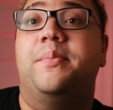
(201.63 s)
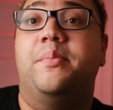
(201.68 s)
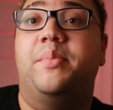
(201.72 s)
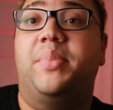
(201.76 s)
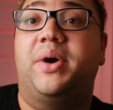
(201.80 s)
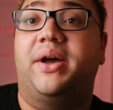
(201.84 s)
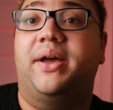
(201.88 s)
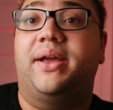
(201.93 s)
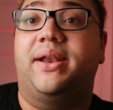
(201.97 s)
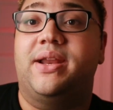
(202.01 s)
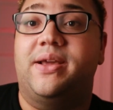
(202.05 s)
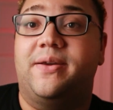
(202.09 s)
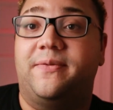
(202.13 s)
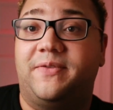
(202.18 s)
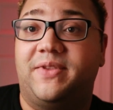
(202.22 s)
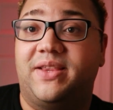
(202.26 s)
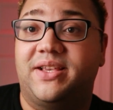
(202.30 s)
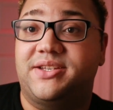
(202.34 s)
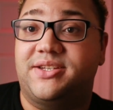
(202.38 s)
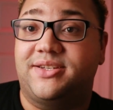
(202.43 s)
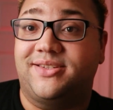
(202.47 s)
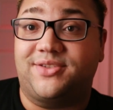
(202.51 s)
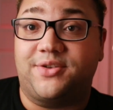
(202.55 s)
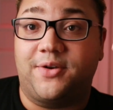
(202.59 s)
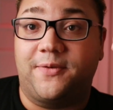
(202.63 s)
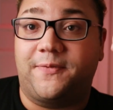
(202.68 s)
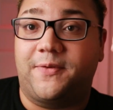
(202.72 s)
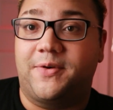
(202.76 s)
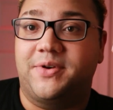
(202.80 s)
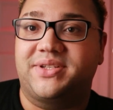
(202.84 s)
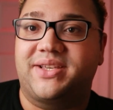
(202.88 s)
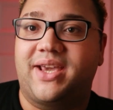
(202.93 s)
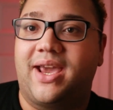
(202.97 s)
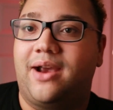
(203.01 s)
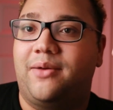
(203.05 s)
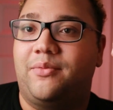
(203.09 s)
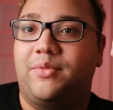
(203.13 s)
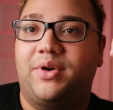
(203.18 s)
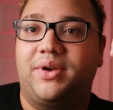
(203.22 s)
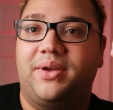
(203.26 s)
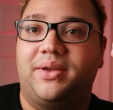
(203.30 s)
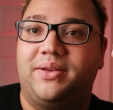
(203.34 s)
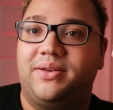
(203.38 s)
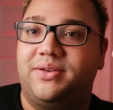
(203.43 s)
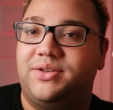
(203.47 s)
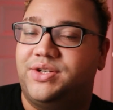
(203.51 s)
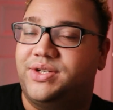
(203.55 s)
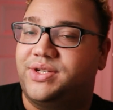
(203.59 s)
But if this is your first camera,
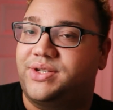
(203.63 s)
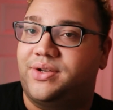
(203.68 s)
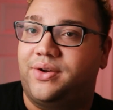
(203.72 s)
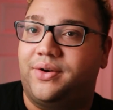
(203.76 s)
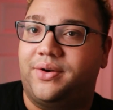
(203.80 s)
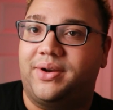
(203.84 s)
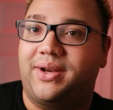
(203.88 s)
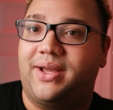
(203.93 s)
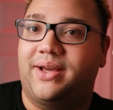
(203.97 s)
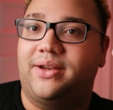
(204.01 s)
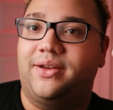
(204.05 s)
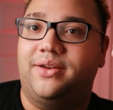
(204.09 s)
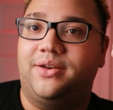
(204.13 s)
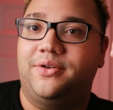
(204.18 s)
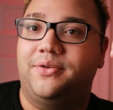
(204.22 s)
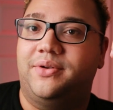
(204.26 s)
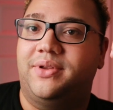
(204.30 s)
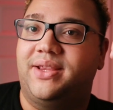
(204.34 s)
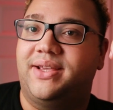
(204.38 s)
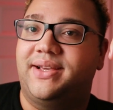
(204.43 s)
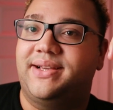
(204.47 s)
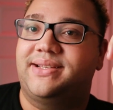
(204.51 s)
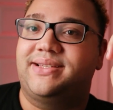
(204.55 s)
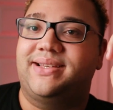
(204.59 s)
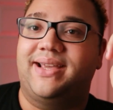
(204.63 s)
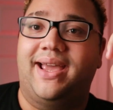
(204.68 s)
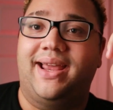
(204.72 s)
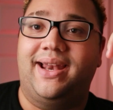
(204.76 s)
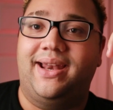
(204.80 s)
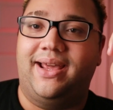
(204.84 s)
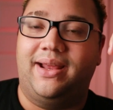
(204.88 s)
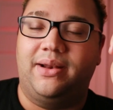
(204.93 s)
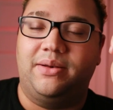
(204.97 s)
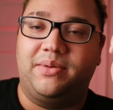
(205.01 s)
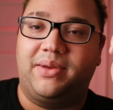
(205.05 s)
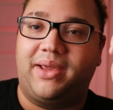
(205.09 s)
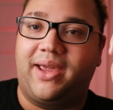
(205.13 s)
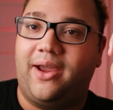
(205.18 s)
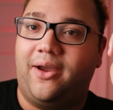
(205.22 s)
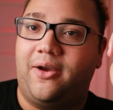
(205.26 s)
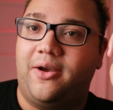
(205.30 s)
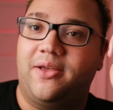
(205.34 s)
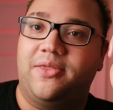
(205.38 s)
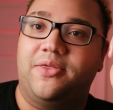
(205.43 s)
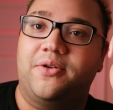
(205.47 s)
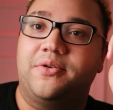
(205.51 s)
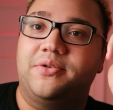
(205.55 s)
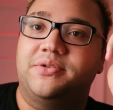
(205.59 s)
just learn how to do this and then
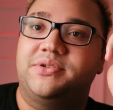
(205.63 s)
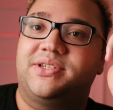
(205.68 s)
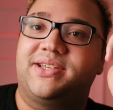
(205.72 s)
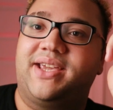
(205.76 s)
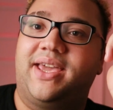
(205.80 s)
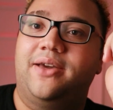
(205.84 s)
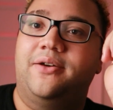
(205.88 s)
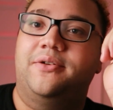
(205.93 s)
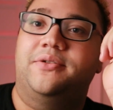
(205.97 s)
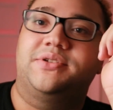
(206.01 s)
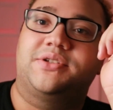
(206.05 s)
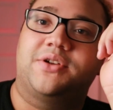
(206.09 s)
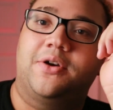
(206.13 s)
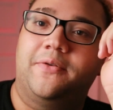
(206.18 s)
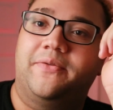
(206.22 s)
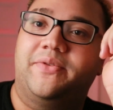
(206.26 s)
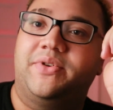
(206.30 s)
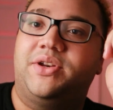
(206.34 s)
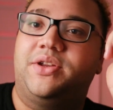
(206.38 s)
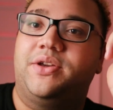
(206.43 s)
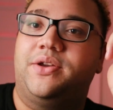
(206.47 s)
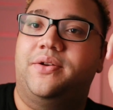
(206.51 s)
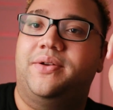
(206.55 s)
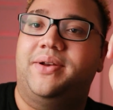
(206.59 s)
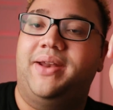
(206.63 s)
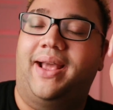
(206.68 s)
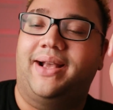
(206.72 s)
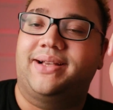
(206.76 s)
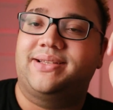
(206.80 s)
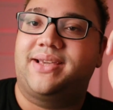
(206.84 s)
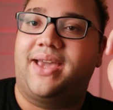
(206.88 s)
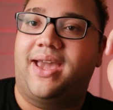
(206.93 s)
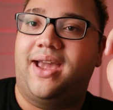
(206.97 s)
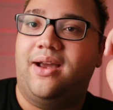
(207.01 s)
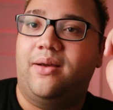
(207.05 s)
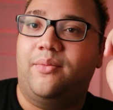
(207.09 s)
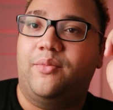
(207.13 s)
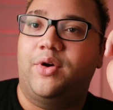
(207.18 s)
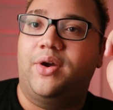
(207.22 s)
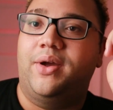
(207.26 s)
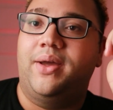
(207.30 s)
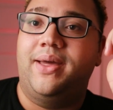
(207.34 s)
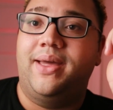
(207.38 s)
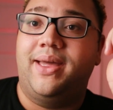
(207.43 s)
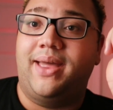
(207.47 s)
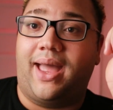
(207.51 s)
carry those skills over to your next camera.